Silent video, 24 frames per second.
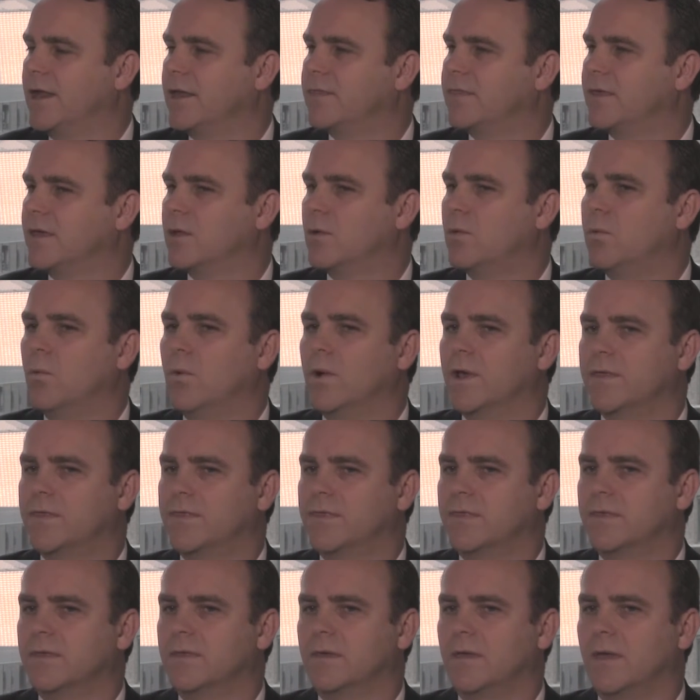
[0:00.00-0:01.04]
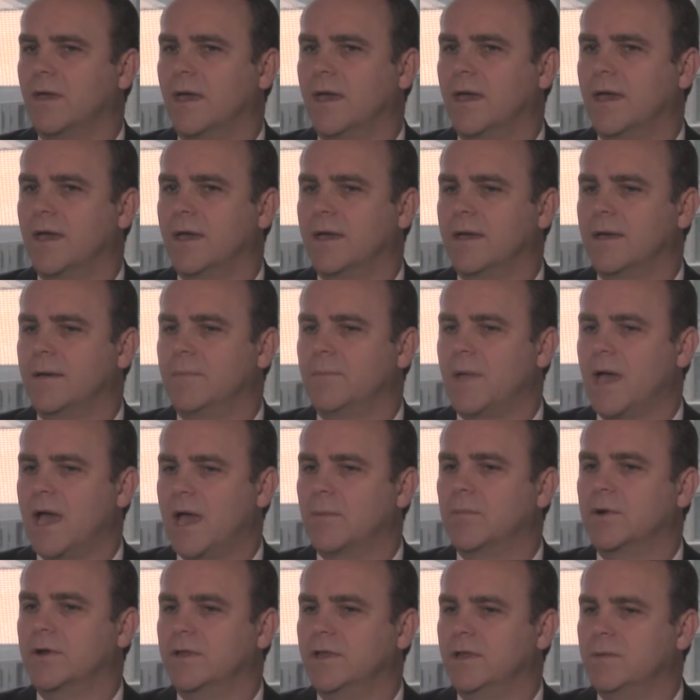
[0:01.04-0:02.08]
And I think with
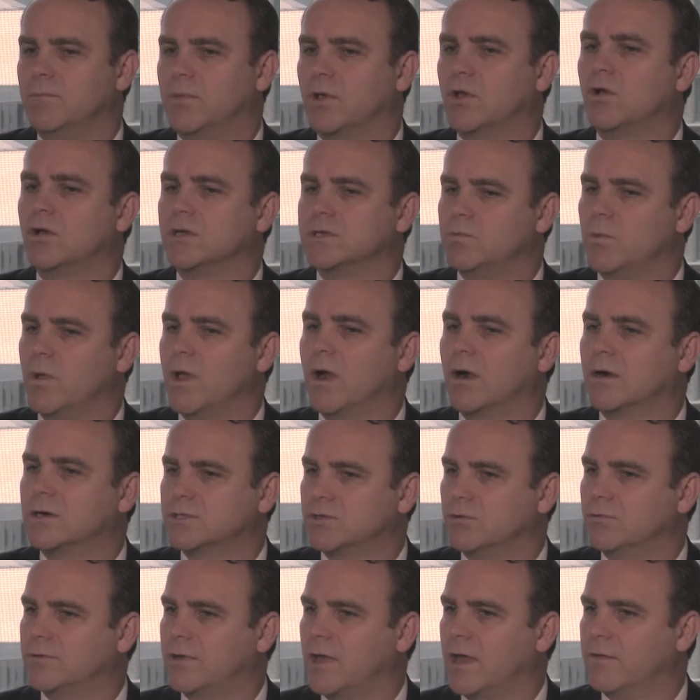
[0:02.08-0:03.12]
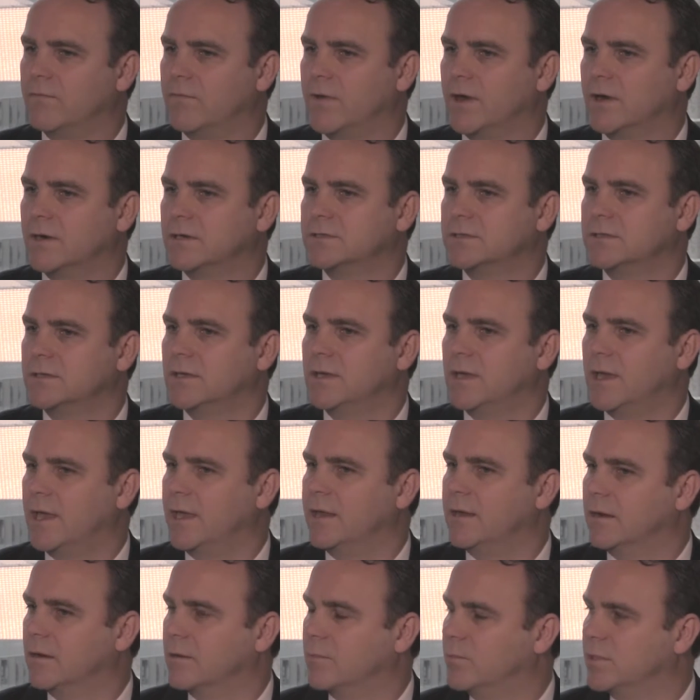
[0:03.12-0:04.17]
Aberdeen, because we are so diverse
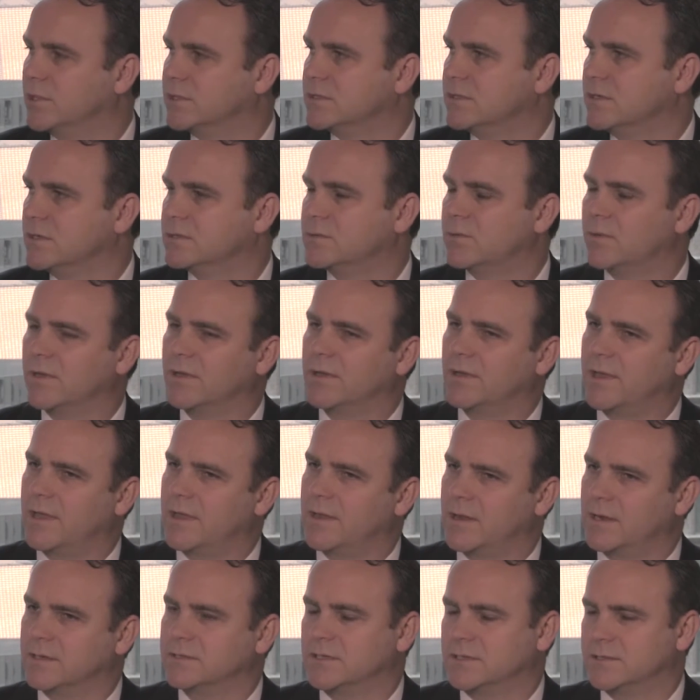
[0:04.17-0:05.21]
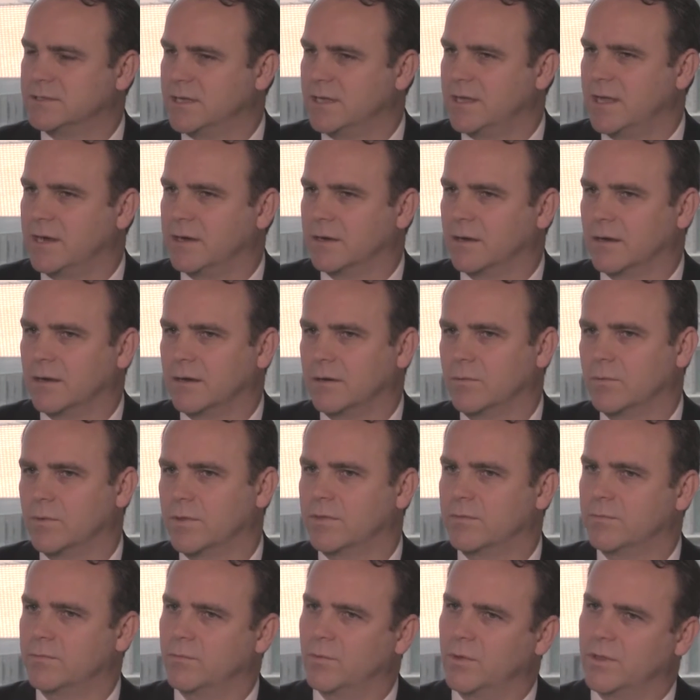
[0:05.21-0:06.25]
in our business, with, as I say earlier,
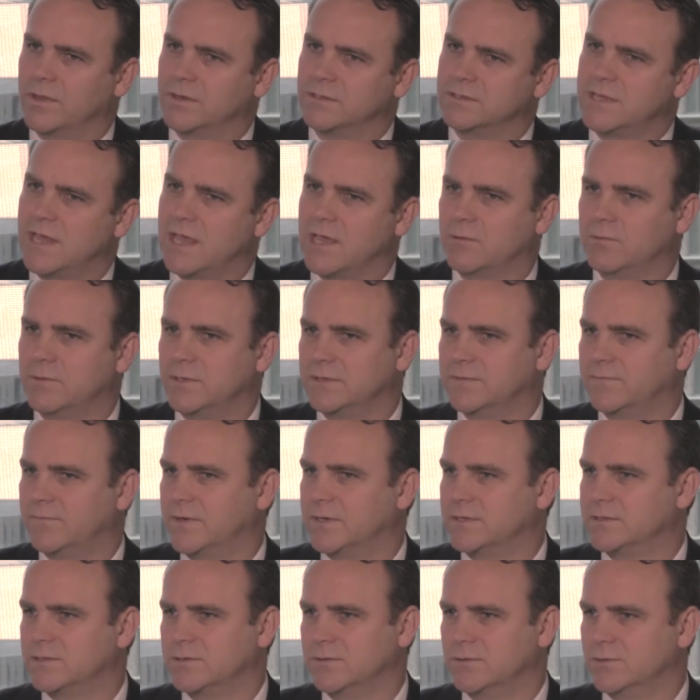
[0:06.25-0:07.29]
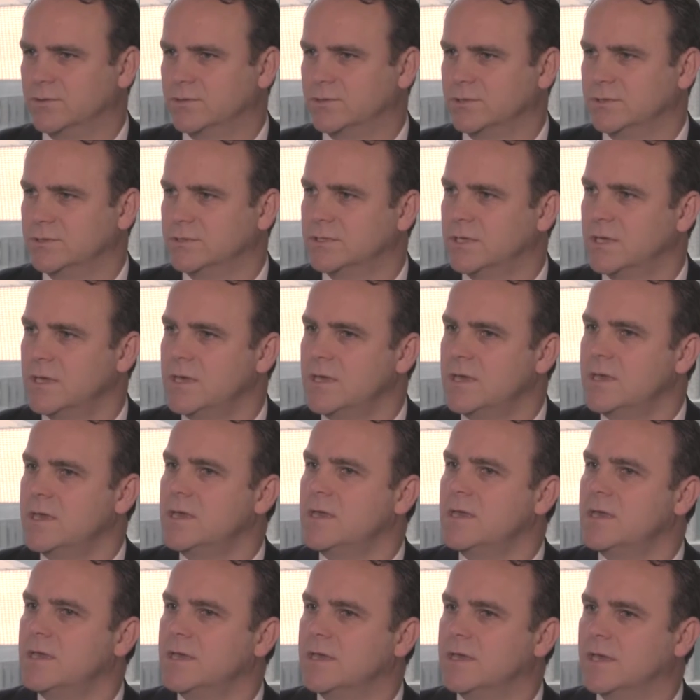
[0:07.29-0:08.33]
with whether it's equities, fixed solutions,
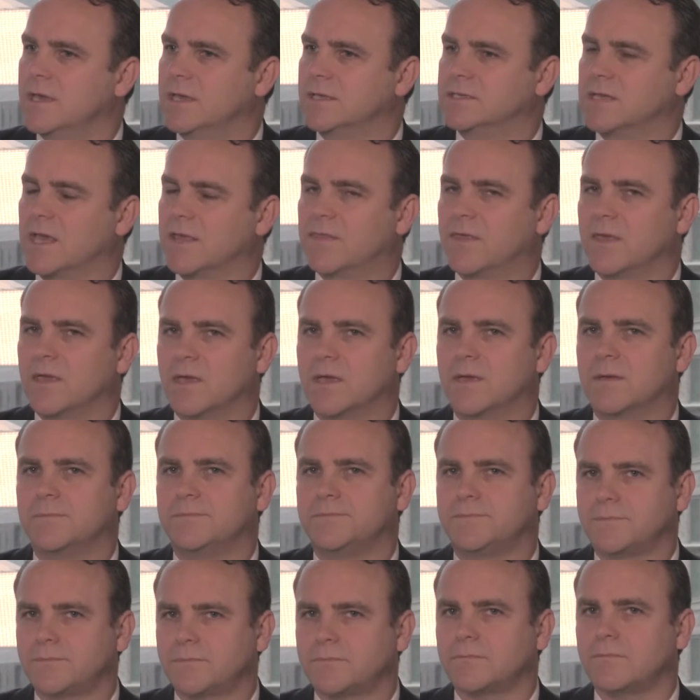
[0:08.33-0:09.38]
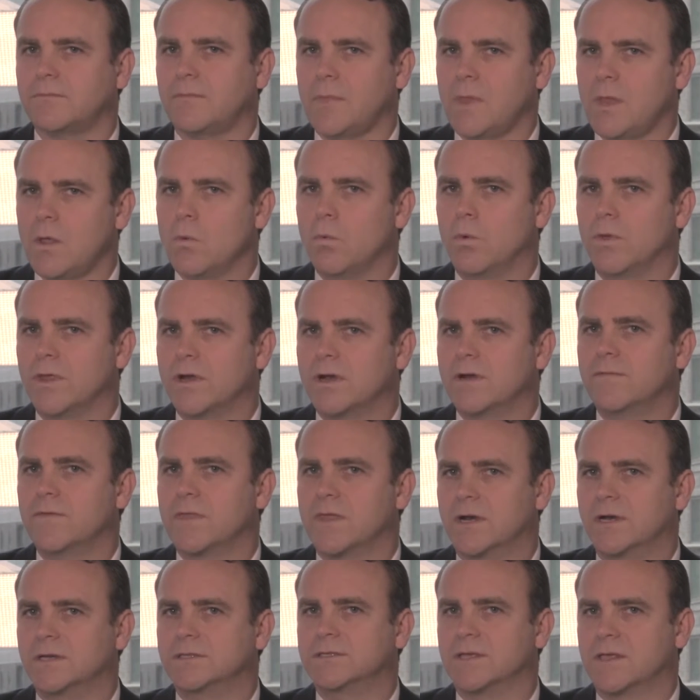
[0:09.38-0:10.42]
is I think
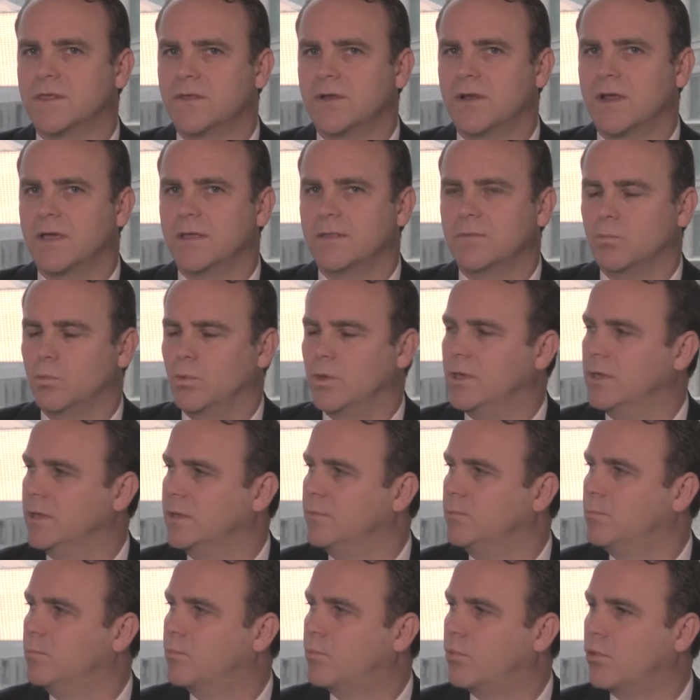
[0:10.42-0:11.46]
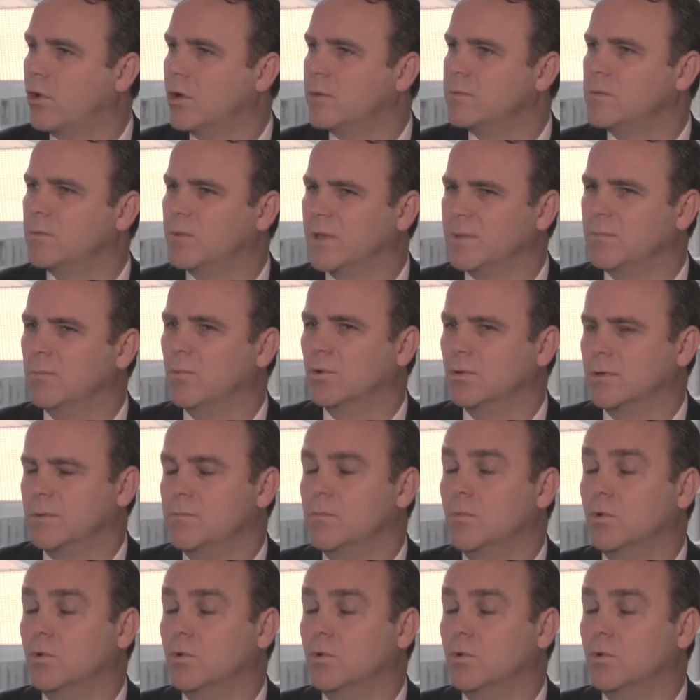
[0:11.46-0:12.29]
wherever there is a threat, we probably,